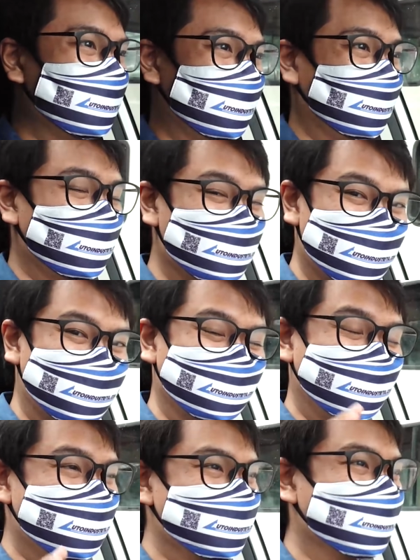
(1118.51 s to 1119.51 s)
and I don't plan to
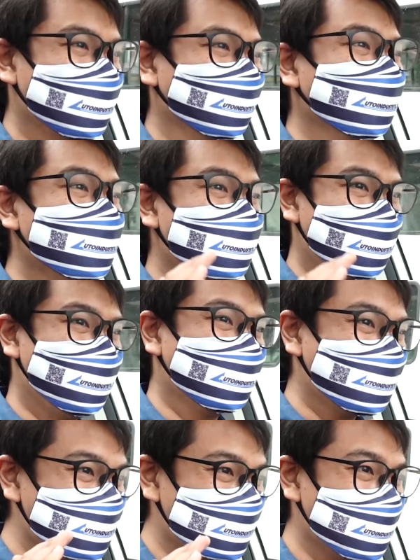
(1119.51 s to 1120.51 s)
test it out out
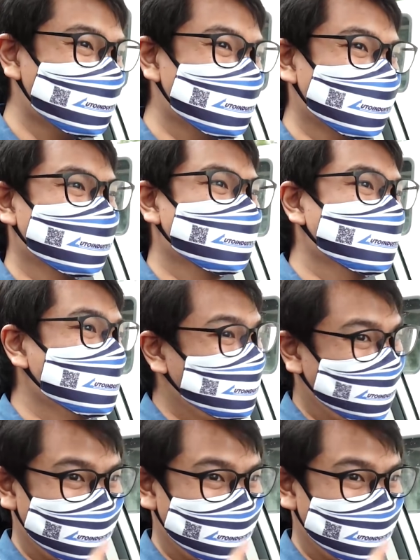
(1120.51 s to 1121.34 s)
in public. But